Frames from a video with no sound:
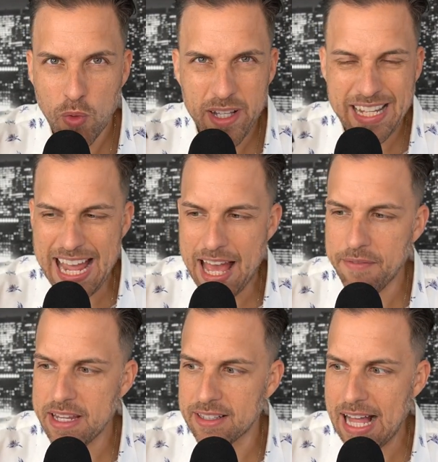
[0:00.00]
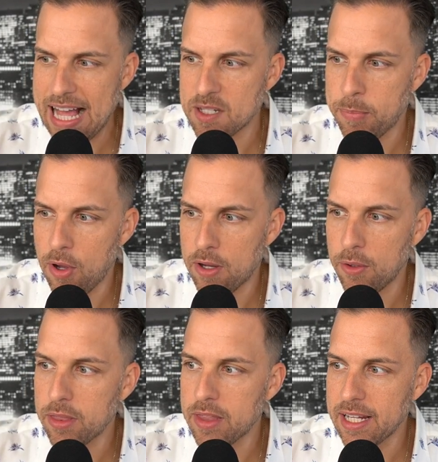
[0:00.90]
Really heavy glass
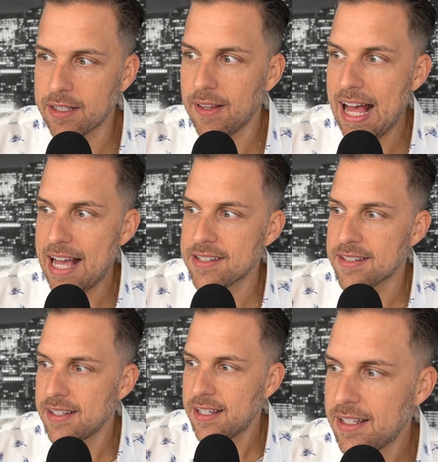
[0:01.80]
bottle, thick glass,